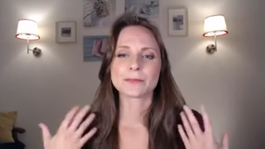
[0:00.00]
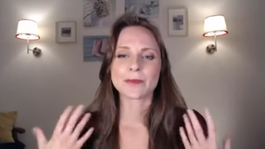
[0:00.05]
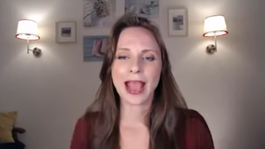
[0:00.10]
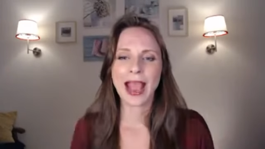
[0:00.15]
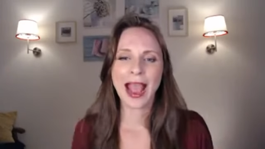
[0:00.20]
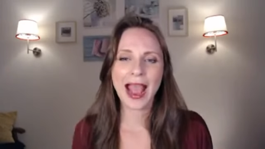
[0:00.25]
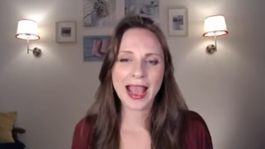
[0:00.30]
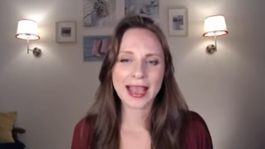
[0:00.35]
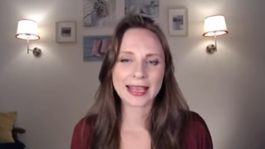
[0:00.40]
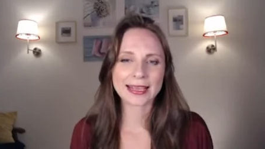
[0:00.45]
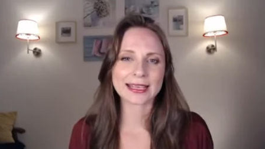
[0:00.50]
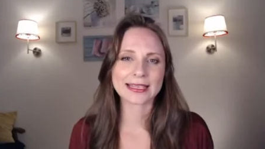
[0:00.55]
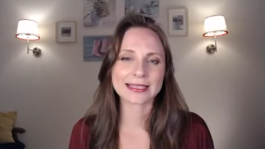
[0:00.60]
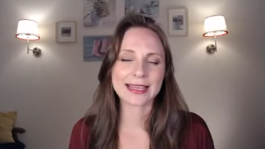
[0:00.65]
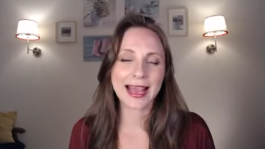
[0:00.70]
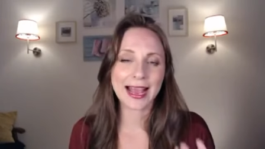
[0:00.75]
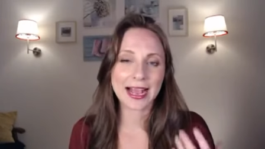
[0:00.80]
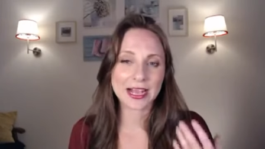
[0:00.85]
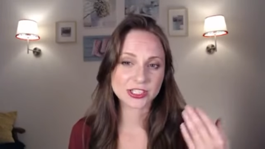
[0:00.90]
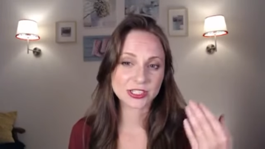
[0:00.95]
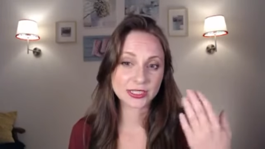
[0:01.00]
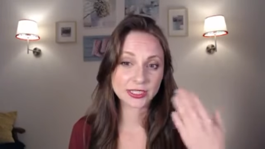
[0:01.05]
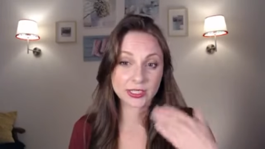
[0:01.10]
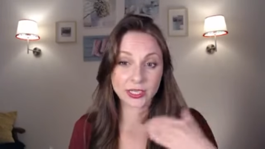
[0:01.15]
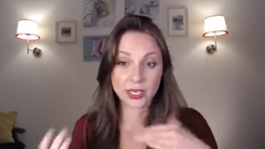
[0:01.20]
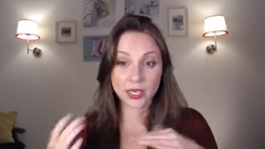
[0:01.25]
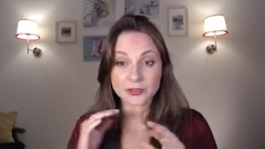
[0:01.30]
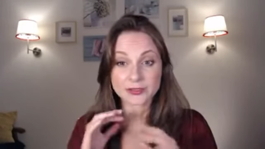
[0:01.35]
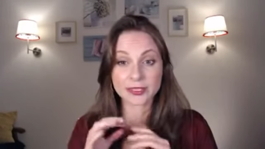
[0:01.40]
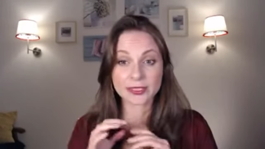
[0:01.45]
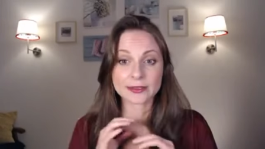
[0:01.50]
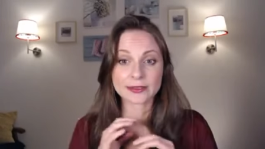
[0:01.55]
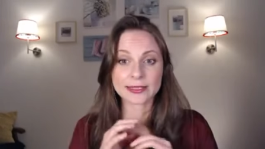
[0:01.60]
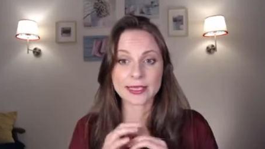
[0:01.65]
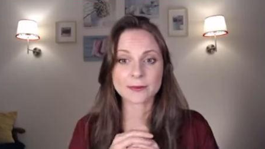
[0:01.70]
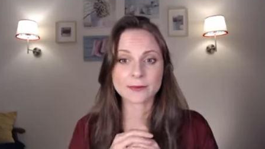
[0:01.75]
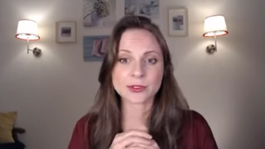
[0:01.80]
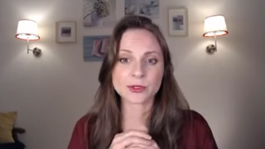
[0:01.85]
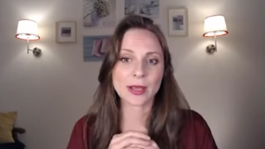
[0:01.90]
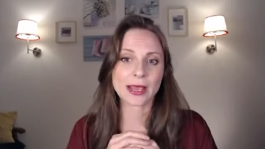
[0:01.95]
I can actually contact
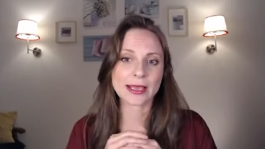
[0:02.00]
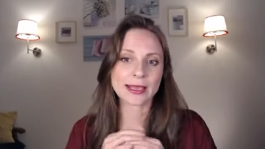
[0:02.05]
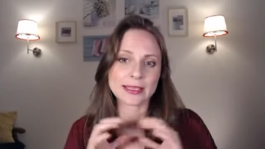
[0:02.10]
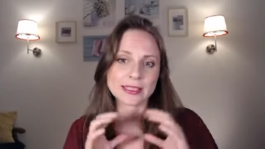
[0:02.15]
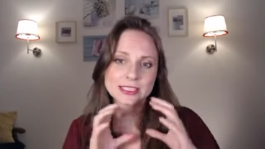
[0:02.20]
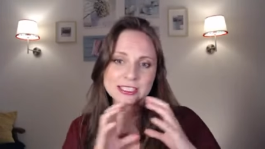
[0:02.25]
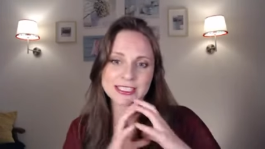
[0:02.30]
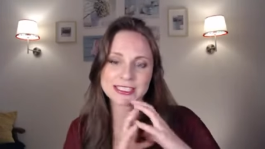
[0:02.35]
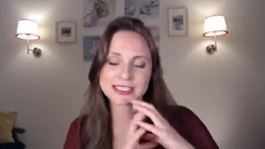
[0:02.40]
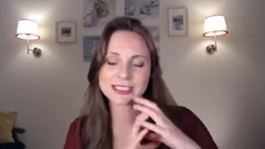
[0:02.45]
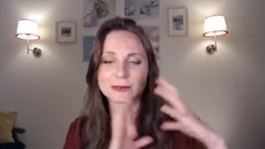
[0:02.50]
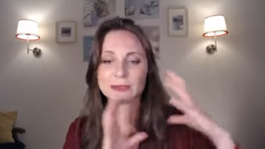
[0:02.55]
them, so I can just